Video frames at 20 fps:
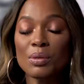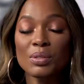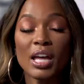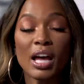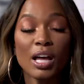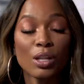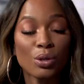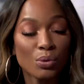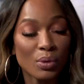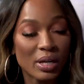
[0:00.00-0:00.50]
was
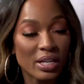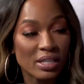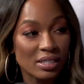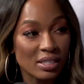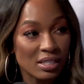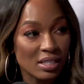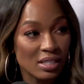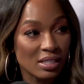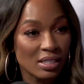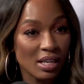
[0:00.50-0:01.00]
hella
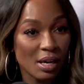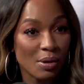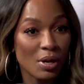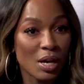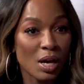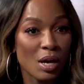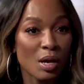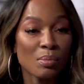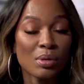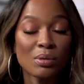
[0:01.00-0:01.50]
racist. I,
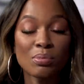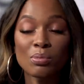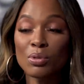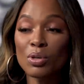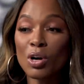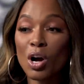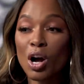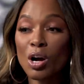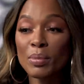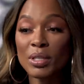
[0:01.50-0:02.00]
people
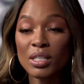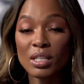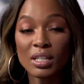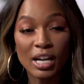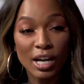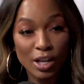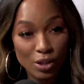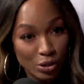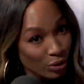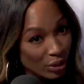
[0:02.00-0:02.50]
would call me the
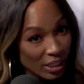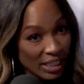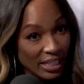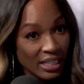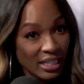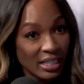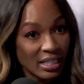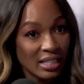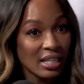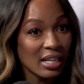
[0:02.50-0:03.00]
colored
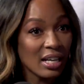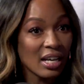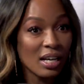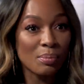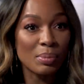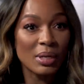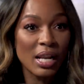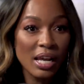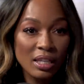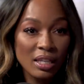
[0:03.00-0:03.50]
lady,
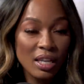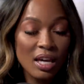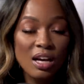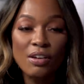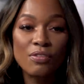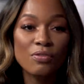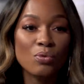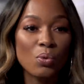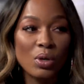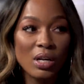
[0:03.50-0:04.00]
but I
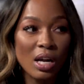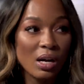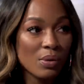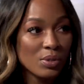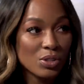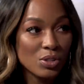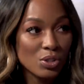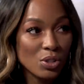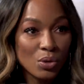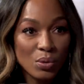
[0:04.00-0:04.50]
loved mm. what I mm.
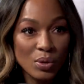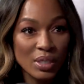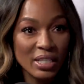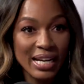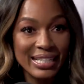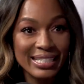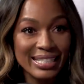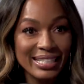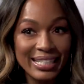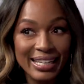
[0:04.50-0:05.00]
was doing.
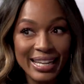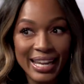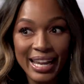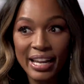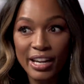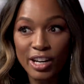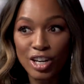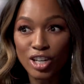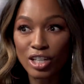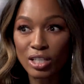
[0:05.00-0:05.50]
I didn't
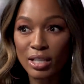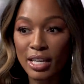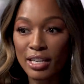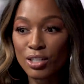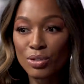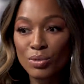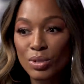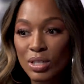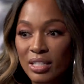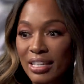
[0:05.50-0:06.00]
care.
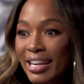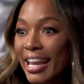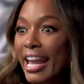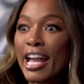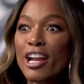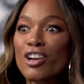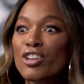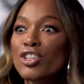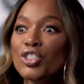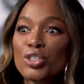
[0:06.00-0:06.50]
Like you didn't
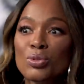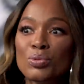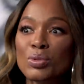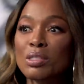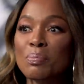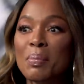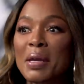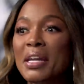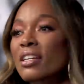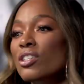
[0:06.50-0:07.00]
care that you
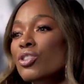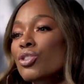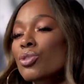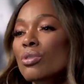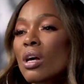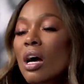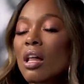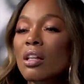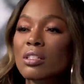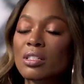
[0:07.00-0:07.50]
was making two
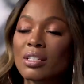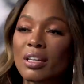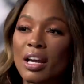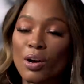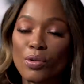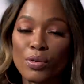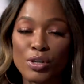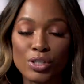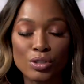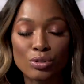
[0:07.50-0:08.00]
dollars an
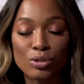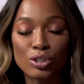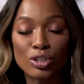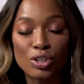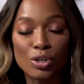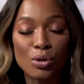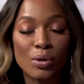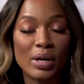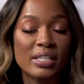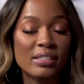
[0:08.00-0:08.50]
hour and you look
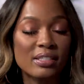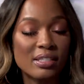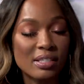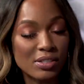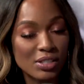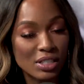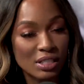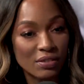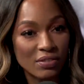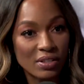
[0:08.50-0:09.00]
crazy
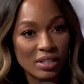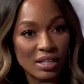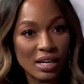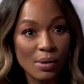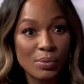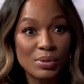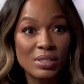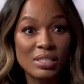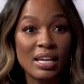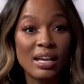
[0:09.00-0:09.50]
on TV.
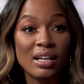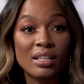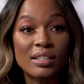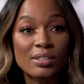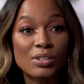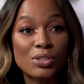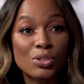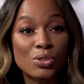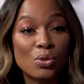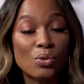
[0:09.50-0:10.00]
I was
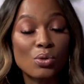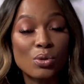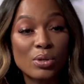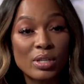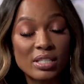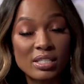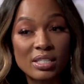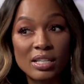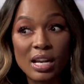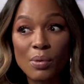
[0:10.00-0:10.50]
telling
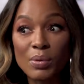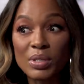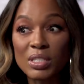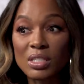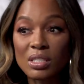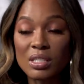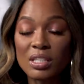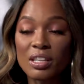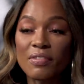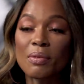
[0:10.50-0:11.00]
stories and I
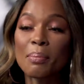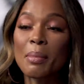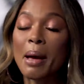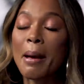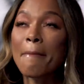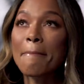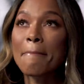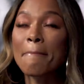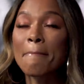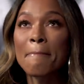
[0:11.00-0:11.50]
was living
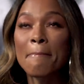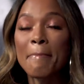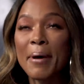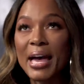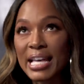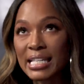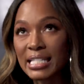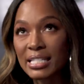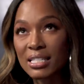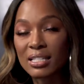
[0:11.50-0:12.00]
my
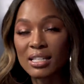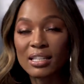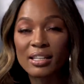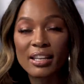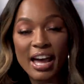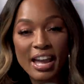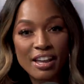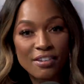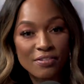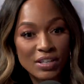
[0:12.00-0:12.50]
best
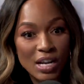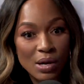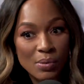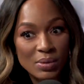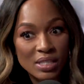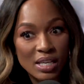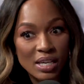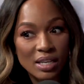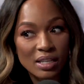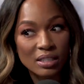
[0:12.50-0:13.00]
life. And I
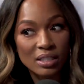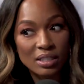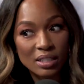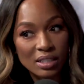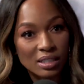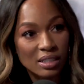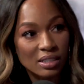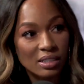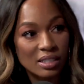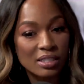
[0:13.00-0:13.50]
was like,
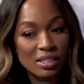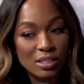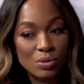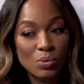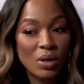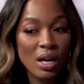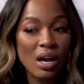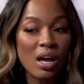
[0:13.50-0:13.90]
look, this is what